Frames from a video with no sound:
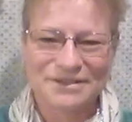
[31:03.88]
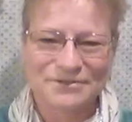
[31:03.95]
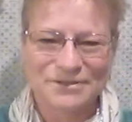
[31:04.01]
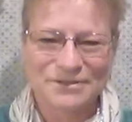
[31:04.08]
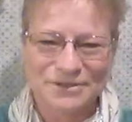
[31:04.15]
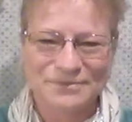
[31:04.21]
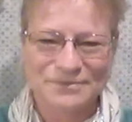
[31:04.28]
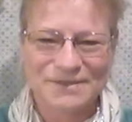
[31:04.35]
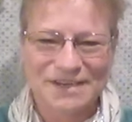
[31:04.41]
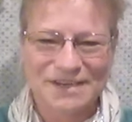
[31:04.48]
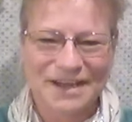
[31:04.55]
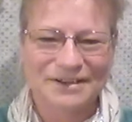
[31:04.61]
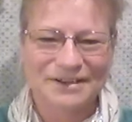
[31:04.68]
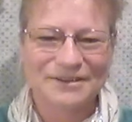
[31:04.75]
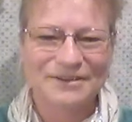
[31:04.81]
YouTube
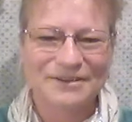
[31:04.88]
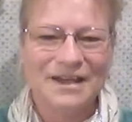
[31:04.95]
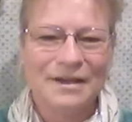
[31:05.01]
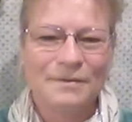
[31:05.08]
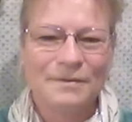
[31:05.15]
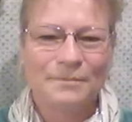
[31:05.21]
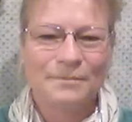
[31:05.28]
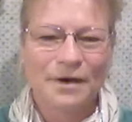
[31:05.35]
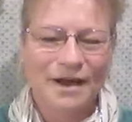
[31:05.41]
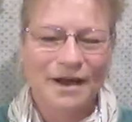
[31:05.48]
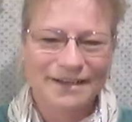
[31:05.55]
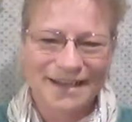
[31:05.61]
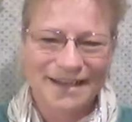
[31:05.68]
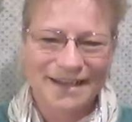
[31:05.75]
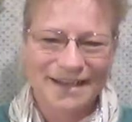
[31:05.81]
channel,
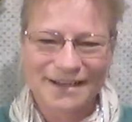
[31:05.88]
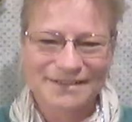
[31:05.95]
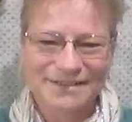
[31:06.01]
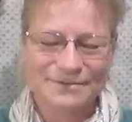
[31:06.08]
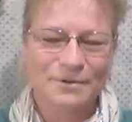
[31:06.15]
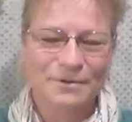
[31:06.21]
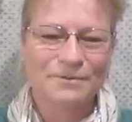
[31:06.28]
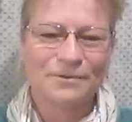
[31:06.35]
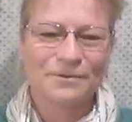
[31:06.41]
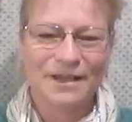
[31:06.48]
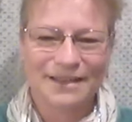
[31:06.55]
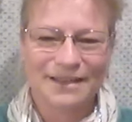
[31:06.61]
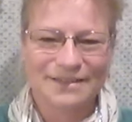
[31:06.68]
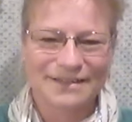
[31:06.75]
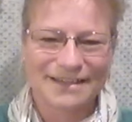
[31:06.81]
podcast. We will
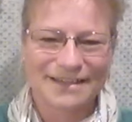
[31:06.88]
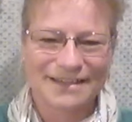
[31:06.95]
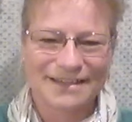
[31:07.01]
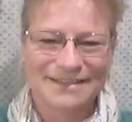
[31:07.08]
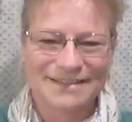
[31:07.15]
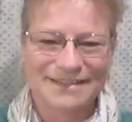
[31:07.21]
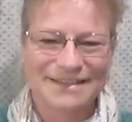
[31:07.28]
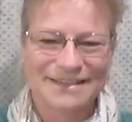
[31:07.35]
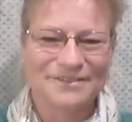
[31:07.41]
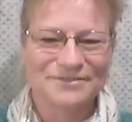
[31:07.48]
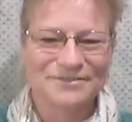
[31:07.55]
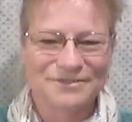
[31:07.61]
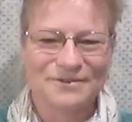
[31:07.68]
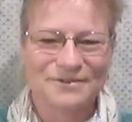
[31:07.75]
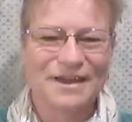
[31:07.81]
get the links
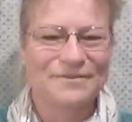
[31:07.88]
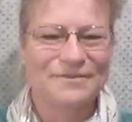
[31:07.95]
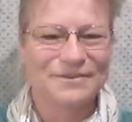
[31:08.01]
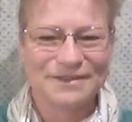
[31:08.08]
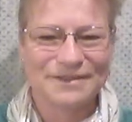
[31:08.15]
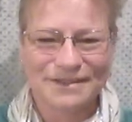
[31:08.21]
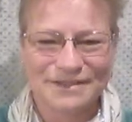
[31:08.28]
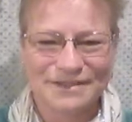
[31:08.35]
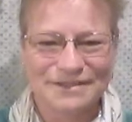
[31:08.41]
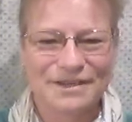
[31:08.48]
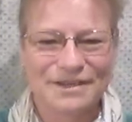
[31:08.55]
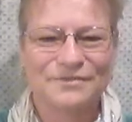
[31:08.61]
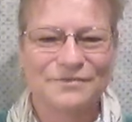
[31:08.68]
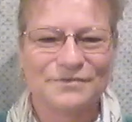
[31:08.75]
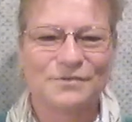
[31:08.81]
together so everything is
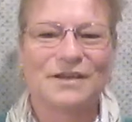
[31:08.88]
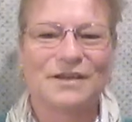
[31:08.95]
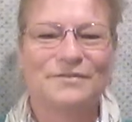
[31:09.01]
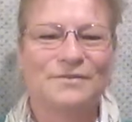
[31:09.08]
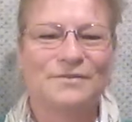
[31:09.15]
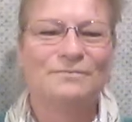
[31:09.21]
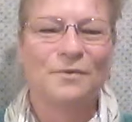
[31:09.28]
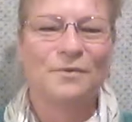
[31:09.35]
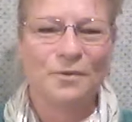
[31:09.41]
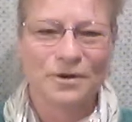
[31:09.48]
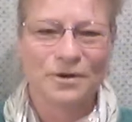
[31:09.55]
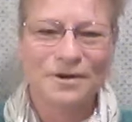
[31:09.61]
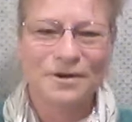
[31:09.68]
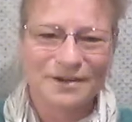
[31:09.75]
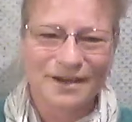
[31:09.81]
there for even
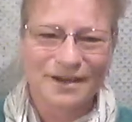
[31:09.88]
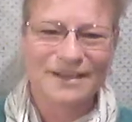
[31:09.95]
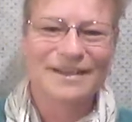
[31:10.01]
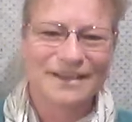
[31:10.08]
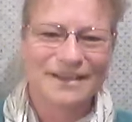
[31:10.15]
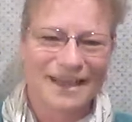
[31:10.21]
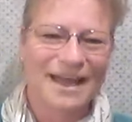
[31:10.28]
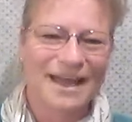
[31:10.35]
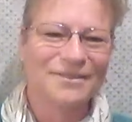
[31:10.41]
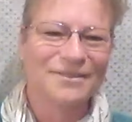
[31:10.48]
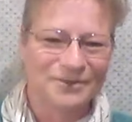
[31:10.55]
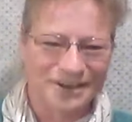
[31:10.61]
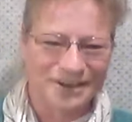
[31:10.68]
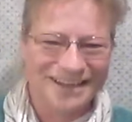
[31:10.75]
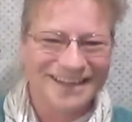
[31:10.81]
more nugget
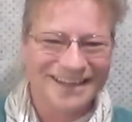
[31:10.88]
gathering,